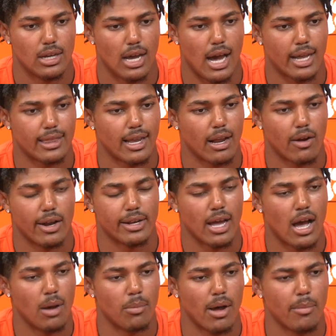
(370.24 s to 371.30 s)
I think right
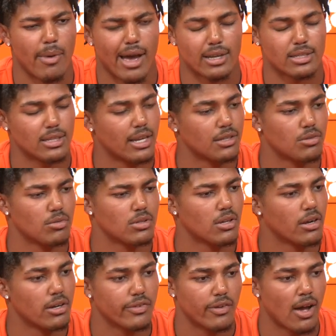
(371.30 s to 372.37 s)
now my max is like
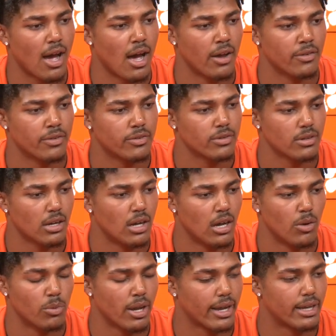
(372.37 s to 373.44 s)
335.
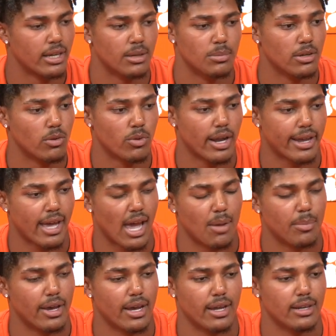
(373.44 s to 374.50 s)
When I came
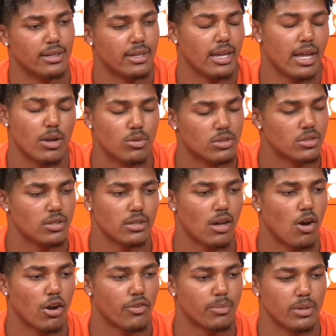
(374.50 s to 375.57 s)
in, it was
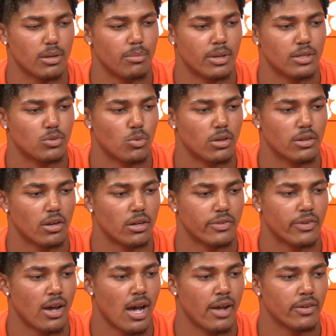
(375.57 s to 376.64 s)
hard for me to bench 135
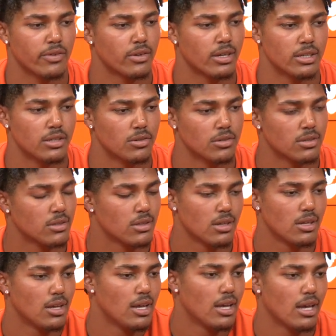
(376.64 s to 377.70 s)
because it was,
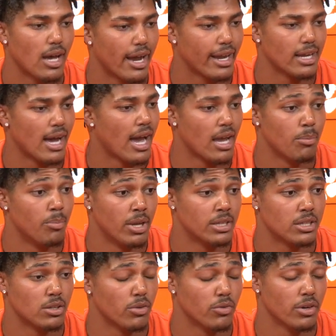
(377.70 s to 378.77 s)
like, I ain't
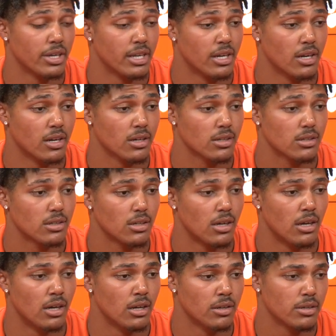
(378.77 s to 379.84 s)
benching over a year
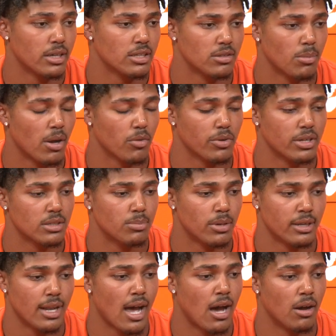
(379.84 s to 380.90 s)
because of my wrist. But
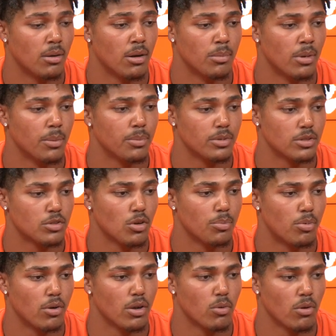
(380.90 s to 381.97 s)
now I'm up to a
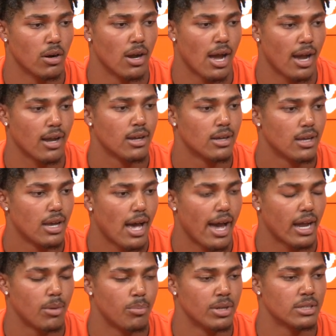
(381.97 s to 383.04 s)
point where I
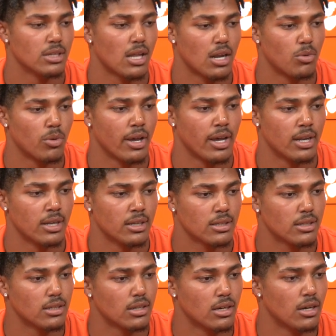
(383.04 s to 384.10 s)
can bench a lot of weight and
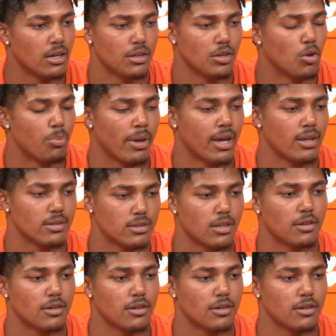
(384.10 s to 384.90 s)
no pain. So.